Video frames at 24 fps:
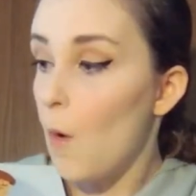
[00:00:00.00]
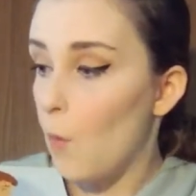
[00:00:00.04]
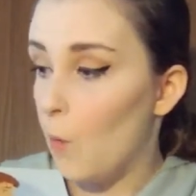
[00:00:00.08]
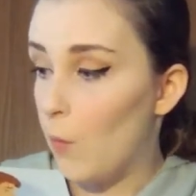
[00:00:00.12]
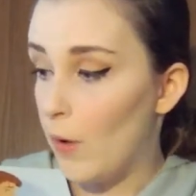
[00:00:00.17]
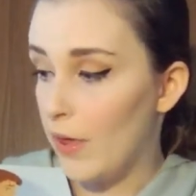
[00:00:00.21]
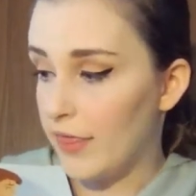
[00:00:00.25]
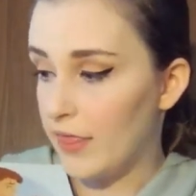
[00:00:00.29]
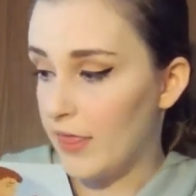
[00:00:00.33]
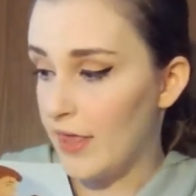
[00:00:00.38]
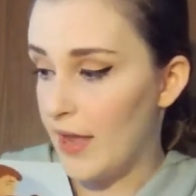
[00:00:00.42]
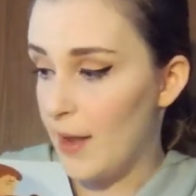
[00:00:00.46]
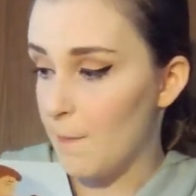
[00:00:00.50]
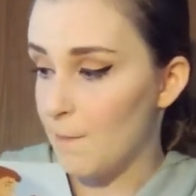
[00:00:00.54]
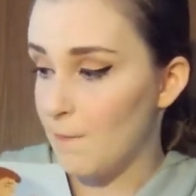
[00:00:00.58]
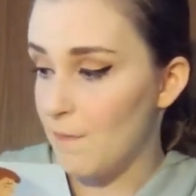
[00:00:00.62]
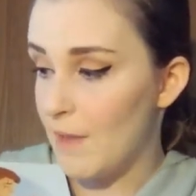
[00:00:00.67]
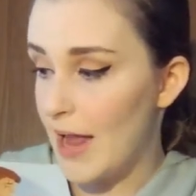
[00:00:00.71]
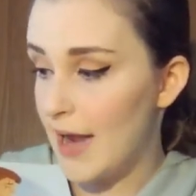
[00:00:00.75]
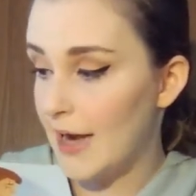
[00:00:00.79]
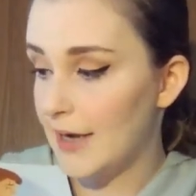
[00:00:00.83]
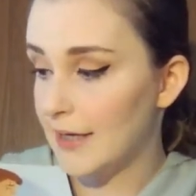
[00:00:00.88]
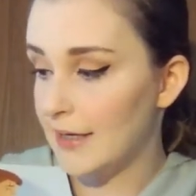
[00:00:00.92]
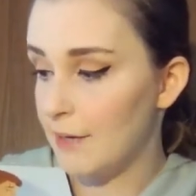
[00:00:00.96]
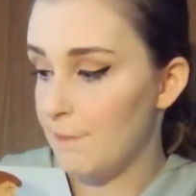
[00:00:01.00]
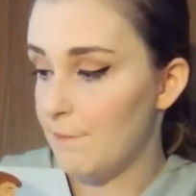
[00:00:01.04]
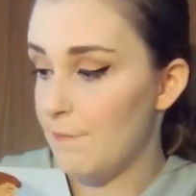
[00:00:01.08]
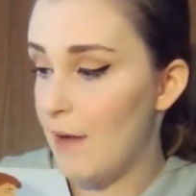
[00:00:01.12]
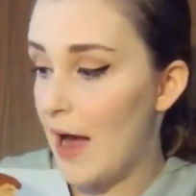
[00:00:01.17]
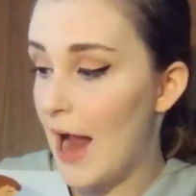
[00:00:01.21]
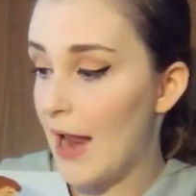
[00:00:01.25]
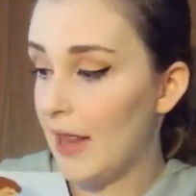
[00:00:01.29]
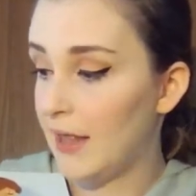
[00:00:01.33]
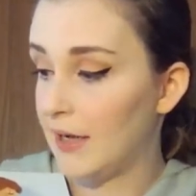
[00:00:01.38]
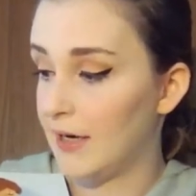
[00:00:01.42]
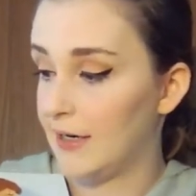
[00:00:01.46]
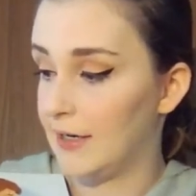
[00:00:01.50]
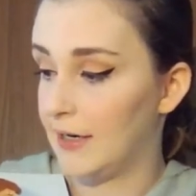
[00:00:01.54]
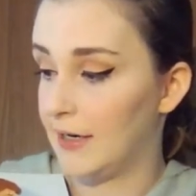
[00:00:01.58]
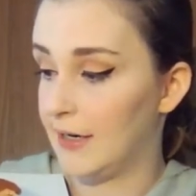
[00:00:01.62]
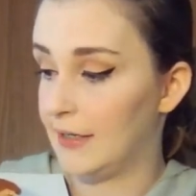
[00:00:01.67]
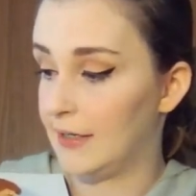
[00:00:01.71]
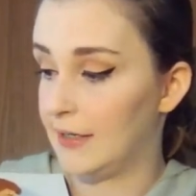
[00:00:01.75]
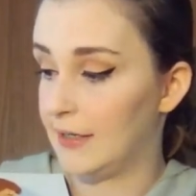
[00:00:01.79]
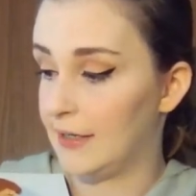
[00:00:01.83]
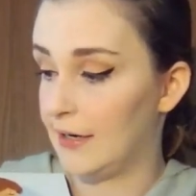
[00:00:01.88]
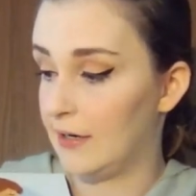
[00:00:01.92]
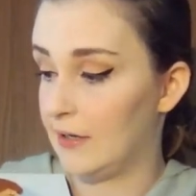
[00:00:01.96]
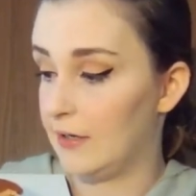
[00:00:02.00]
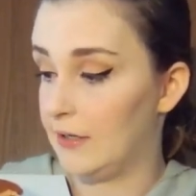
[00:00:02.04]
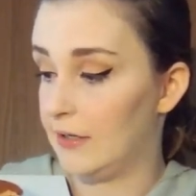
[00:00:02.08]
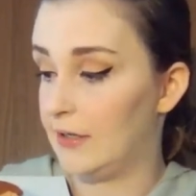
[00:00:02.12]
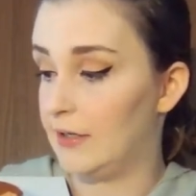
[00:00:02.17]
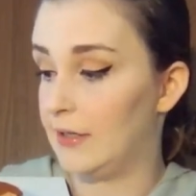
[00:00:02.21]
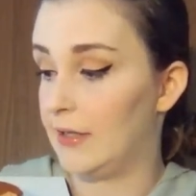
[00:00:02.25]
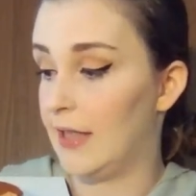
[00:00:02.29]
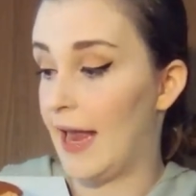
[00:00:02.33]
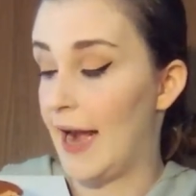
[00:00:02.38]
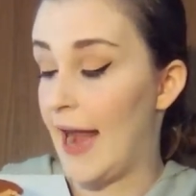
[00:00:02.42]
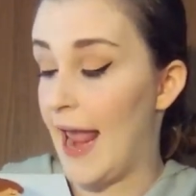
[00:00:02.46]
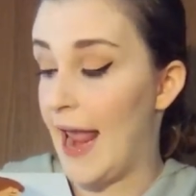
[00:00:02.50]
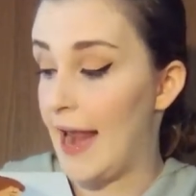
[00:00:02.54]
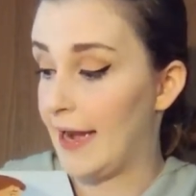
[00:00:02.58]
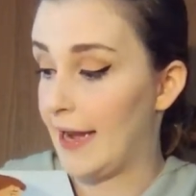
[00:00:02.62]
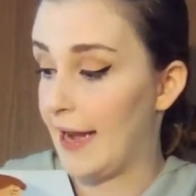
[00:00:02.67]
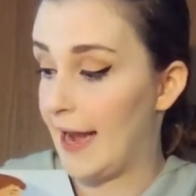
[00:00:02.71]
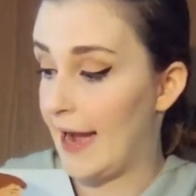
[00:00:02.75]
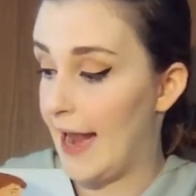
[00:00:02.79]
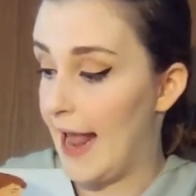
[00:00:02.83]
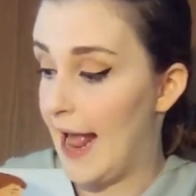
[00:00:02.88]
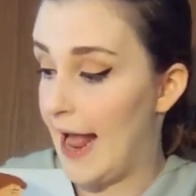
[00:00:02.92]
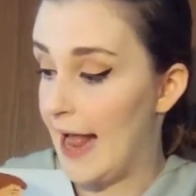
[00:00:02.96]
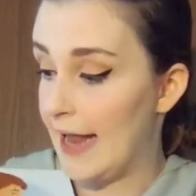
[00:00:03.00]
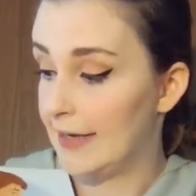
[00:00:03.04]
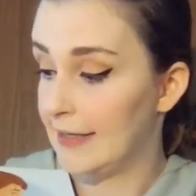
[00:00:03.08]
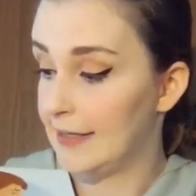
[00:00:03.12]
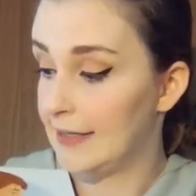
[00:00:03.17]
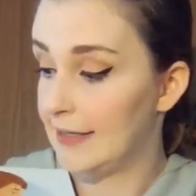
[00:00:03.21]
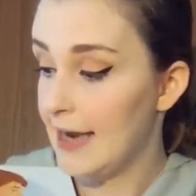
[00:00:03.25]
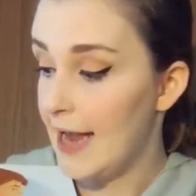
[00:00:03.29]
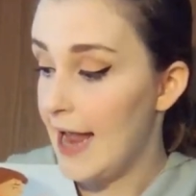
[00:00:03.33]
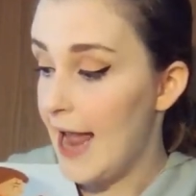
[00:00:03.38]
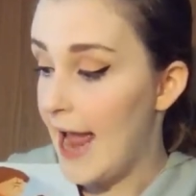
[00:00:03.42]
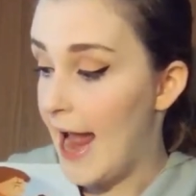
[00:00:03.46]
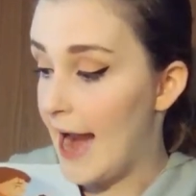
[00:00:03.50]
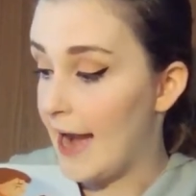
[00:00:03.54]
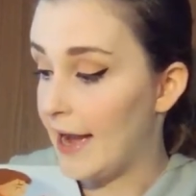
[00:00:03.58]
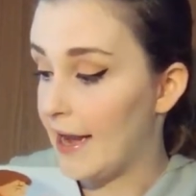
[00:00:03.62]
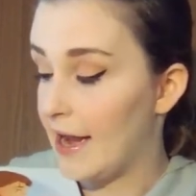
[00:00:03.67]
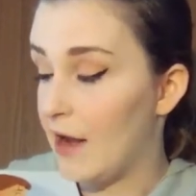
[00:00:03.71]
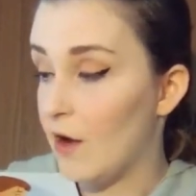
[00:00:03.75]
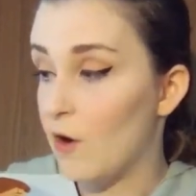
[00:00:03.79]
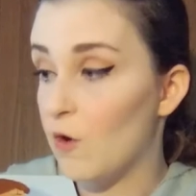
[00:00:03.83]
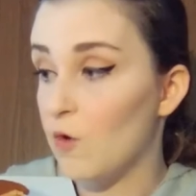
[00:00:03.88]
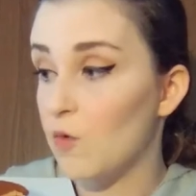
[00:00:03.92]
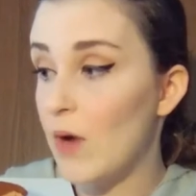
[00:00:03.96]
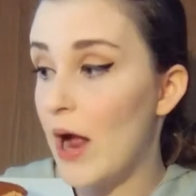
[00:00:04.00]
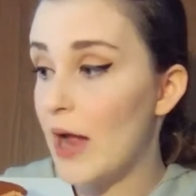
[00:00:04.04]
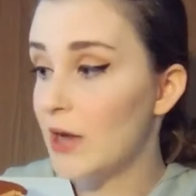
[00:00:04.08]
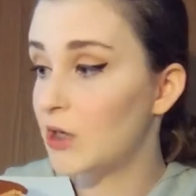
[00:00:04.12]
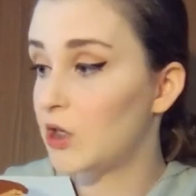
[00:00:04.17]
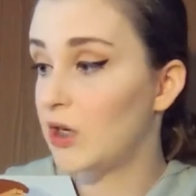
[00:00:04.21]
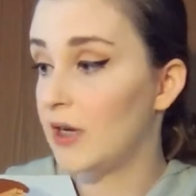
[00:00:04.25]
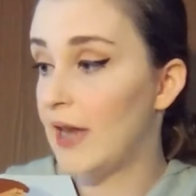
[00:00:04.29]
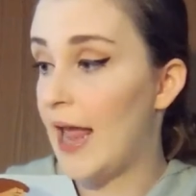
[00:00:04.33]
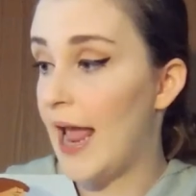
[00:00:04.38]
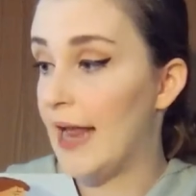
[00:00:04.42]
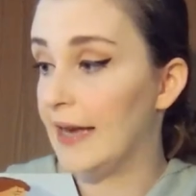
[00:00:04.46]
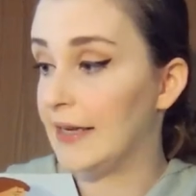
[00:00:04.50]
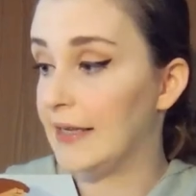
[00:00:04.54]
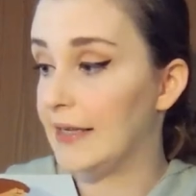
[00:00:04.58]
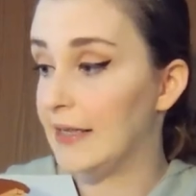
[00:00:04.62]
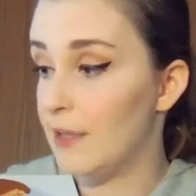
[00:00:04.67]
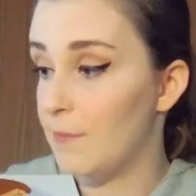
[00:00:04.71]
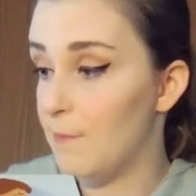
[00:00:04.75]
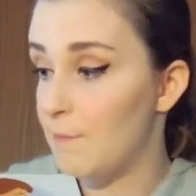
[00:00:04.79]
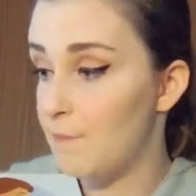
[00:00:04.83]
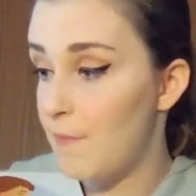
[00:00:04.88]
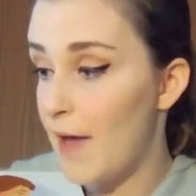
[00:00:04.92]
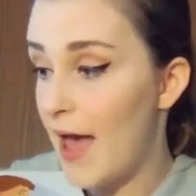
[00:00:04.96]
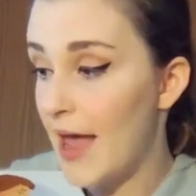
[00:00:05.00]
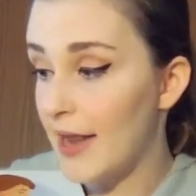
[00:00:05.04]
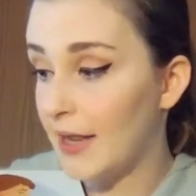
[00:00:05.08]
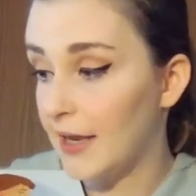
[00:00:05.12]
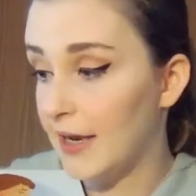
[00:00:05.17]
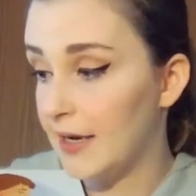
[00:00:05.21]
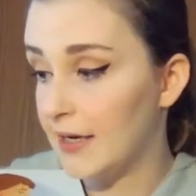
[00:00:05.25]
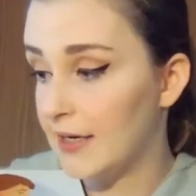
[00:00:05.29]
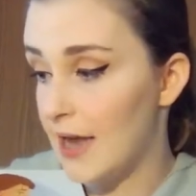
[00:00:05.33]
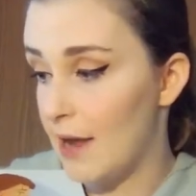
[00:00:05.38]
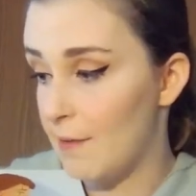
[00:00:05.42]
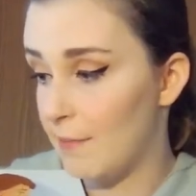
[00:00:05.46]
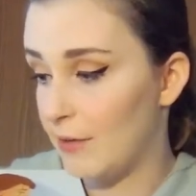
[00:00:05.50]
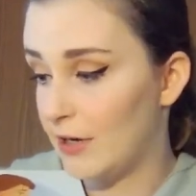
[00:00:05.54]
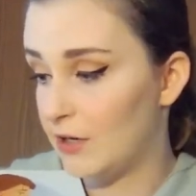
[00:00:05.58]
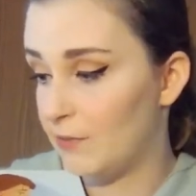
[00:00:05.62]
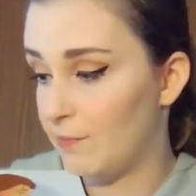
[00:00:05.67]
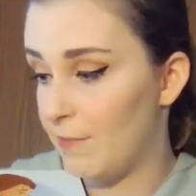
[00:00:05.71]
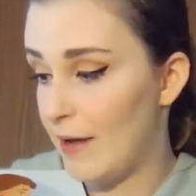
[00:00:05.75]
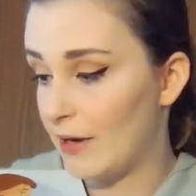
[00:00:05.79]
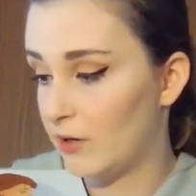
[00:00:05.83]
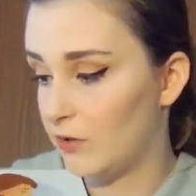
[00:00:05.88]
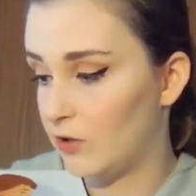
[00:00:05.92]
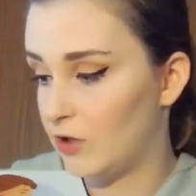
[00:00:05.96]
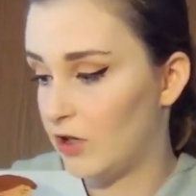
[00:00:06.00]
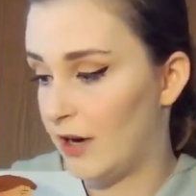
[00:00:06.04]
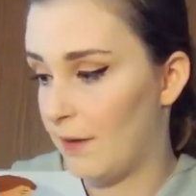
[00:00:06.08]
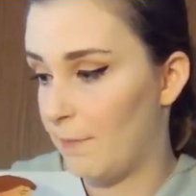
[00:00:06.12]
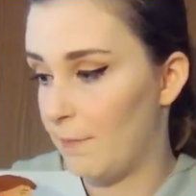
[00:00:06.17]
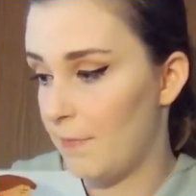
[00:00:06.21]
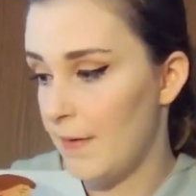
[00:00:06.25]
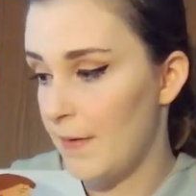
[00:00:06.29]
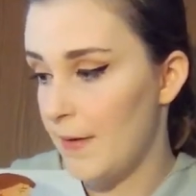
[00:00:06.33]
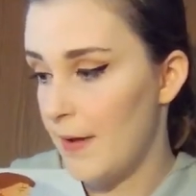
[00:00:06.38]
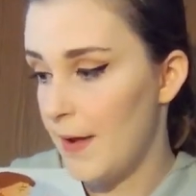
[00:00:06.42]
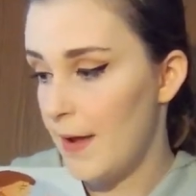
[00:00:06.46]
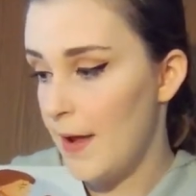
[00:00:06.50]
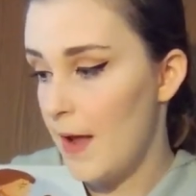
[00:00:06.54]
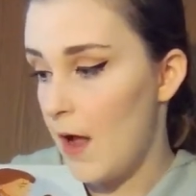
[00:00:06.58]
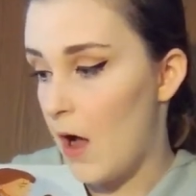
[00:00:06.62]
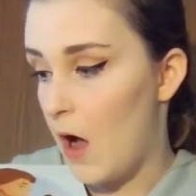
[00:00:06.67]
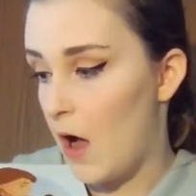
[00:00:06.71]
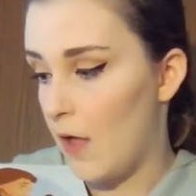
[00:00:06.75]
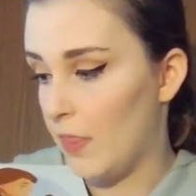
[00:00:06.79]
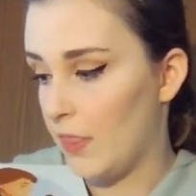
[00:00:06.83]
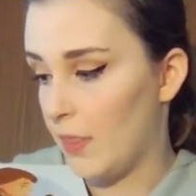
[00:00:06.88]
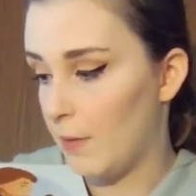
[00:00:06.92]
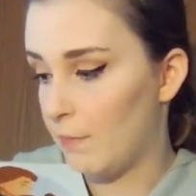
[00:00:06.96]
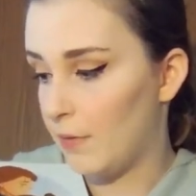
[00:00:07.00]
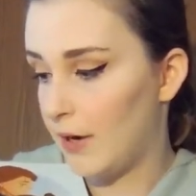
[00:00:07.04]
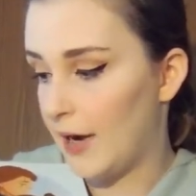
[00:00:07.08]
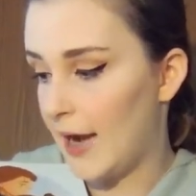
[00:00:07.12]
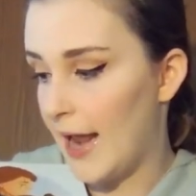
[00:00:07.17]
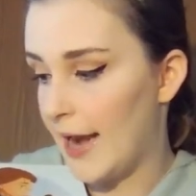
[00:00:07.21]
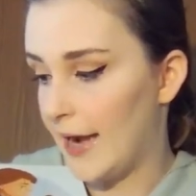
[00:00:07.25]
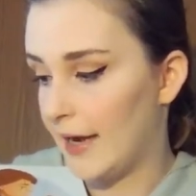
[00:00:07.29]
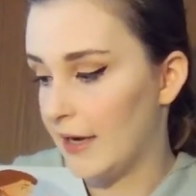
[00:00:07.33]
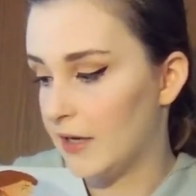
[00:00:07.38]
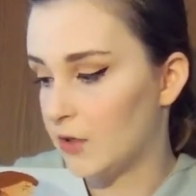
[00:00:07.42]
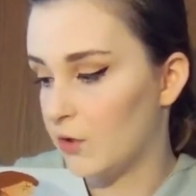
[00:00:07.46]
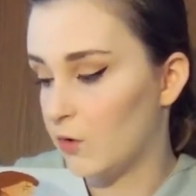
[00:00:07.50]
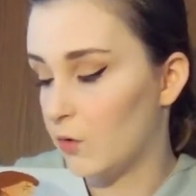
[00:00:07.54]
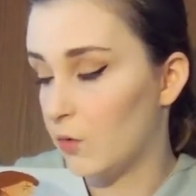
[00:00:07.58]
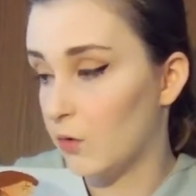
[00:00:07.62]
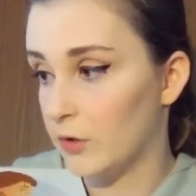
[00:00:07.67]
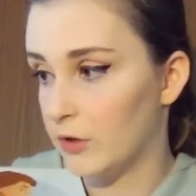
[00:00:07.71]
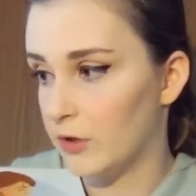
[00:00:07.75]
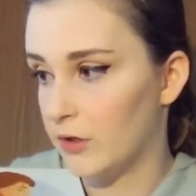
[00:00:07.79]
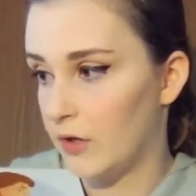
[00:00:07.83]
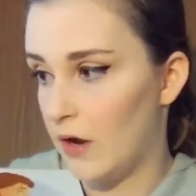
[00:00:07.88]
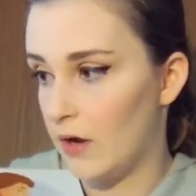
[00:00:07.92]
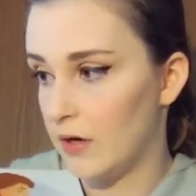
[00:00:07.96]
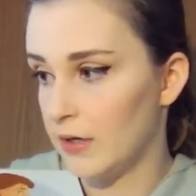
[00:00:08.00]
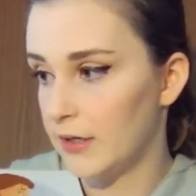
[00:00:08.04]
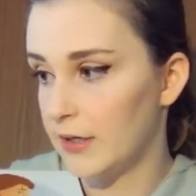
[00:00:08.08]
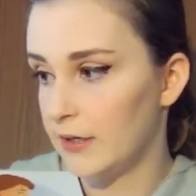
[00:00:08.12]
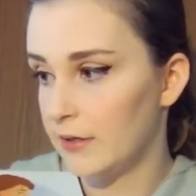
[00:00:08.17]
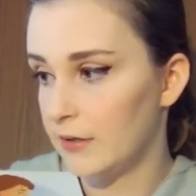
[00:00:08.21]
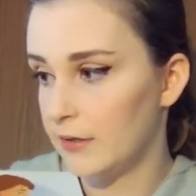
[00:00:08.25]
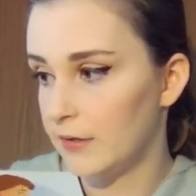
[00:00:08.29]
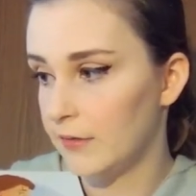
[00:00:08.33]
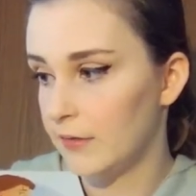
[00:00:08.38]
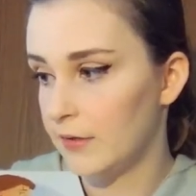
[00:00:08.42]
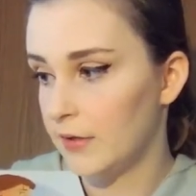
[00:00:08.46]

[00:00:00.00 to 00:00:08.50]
with the amazing piloting skills that Anakin has, Anakin crash lands the badly damaged battleship on the planet Coruscant.